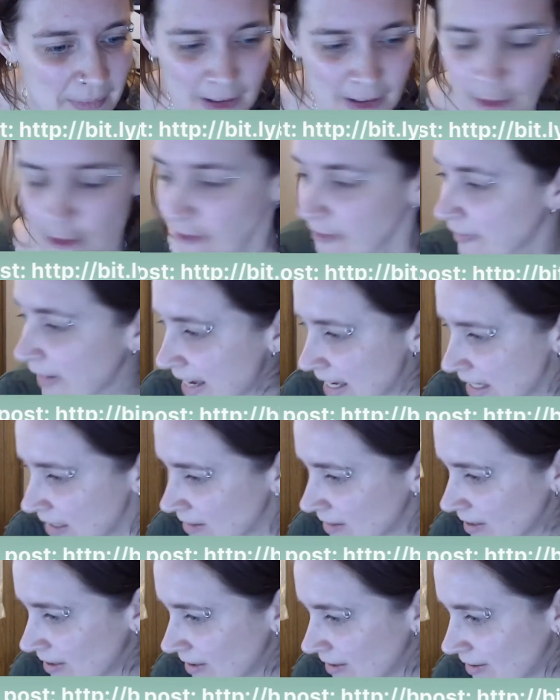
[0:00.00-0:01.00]

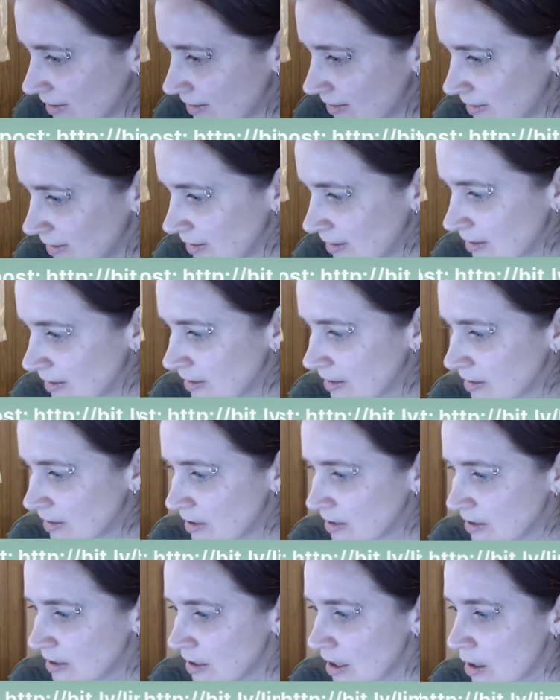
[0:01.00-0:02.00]
Great.
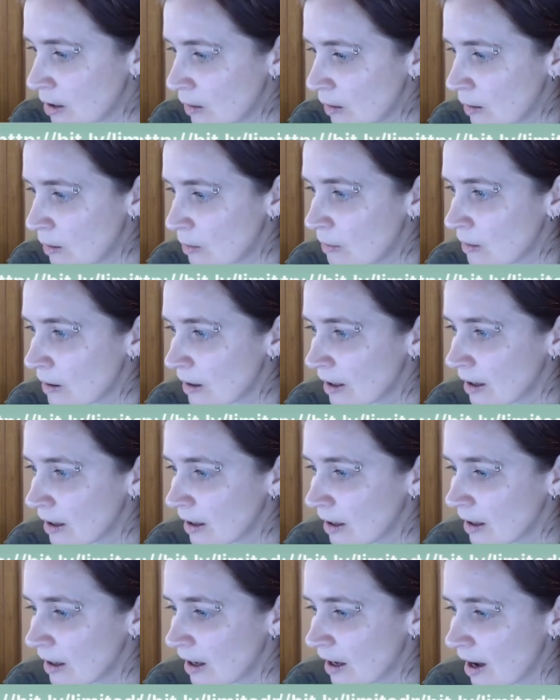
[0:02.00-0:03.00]
So
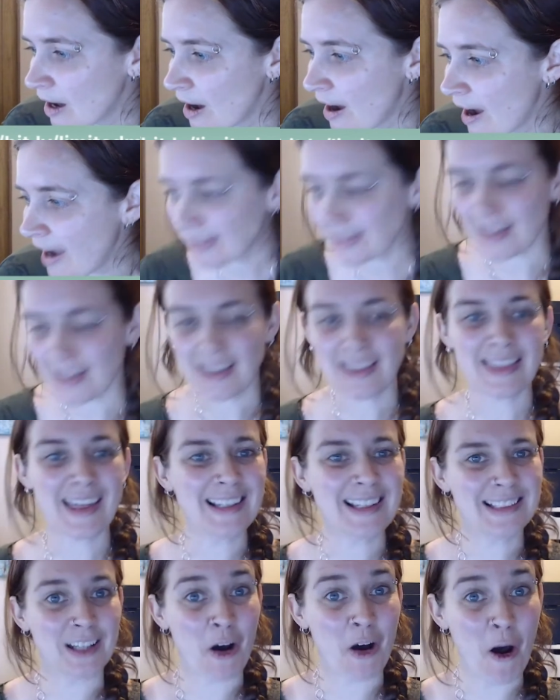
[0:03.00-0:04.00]
I think
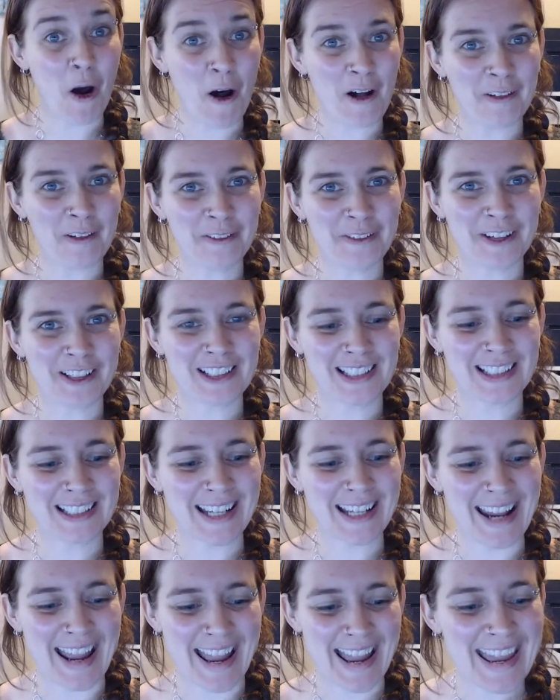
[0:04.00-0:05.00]
that's all for
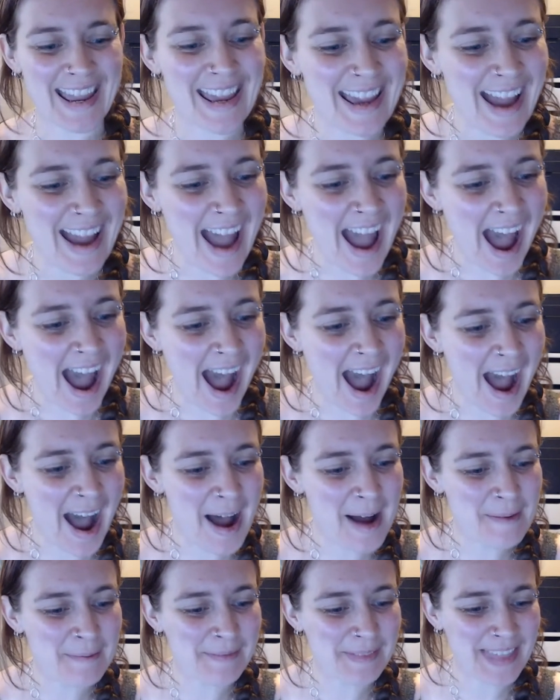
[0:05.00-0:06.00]
today.
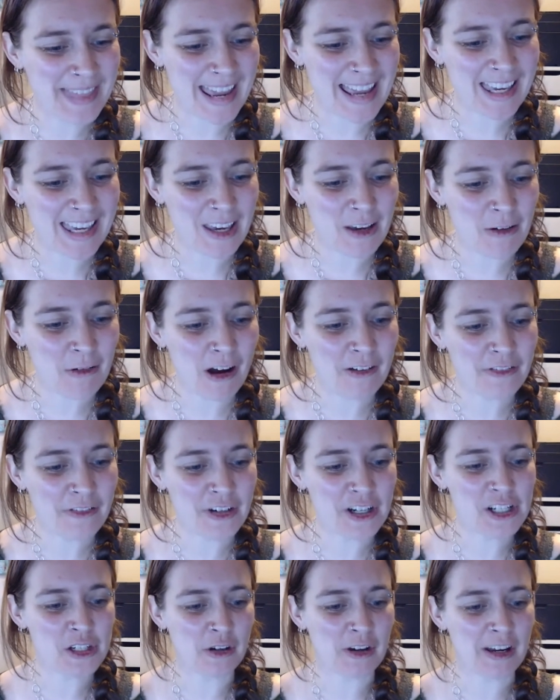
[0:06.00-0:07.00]
Thank you all
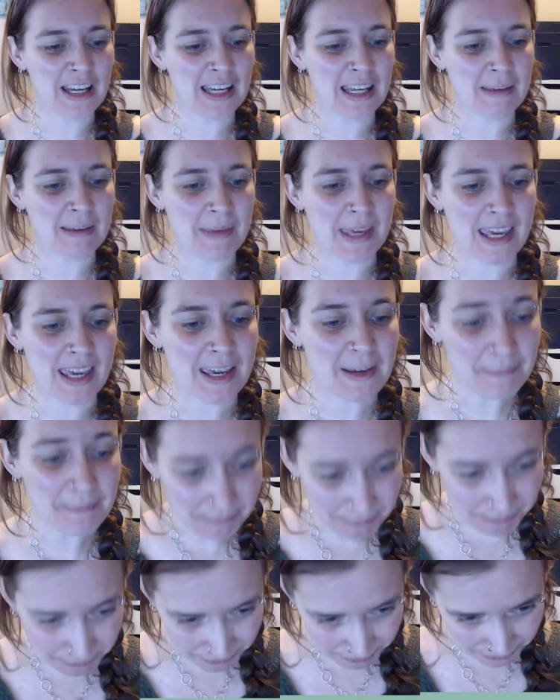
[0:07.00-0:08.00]
for joining me.
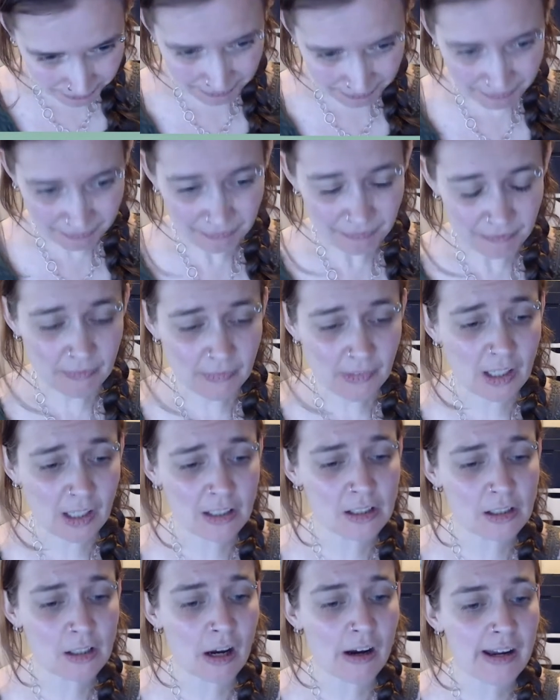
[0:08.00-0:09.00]

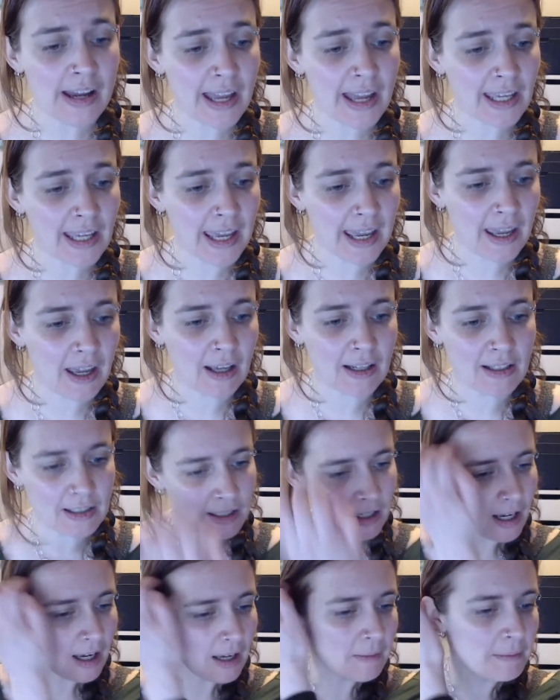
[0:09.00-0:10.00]
Sorry, I
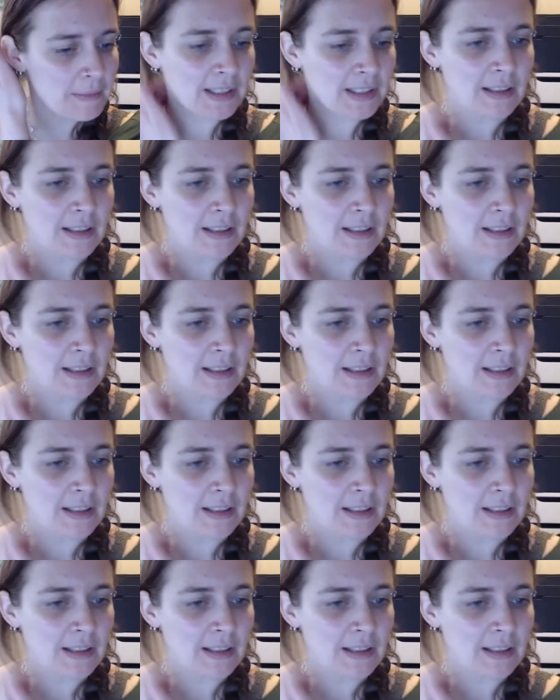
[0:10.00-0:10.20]
can't,